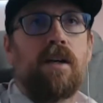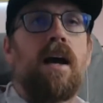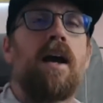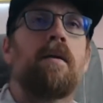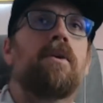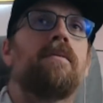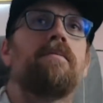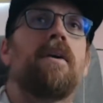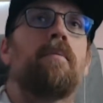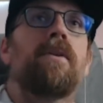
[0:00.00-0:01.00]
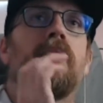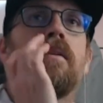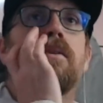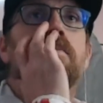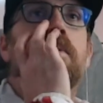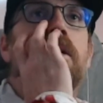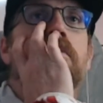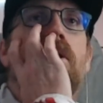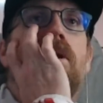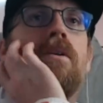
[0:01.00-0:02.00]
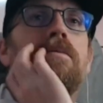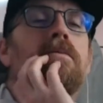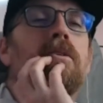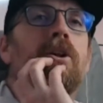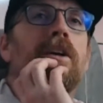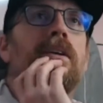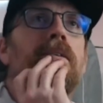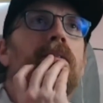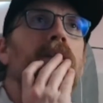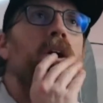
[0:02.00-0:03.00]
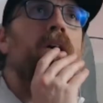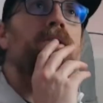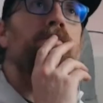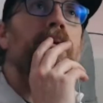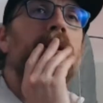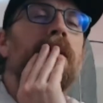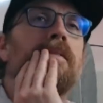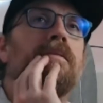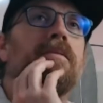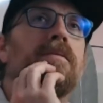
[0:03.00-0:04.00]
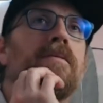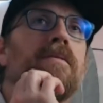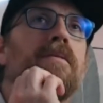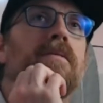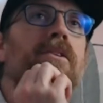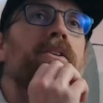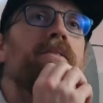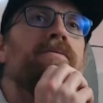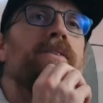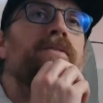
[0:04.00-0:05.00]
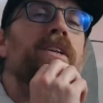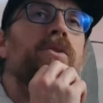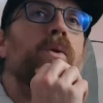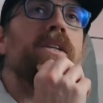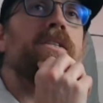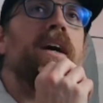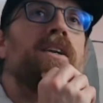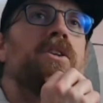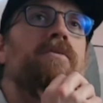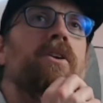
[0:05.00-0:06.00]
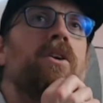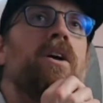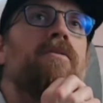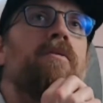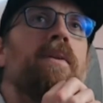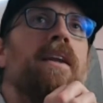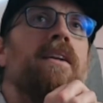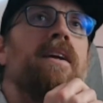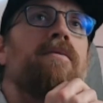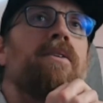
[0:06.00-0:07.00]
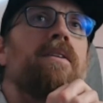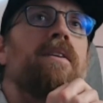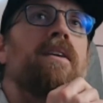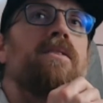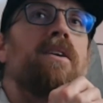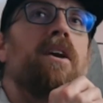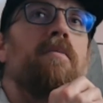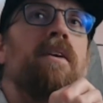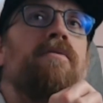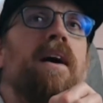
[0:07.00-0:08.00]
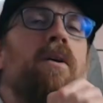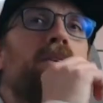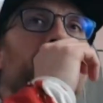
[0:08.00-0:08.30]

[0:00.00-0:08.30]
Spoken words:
Hammer up there, spinning the ball, looking, contemplating. Good 15, 20 seconds off the clock from that endeavor, and that's got to be a foul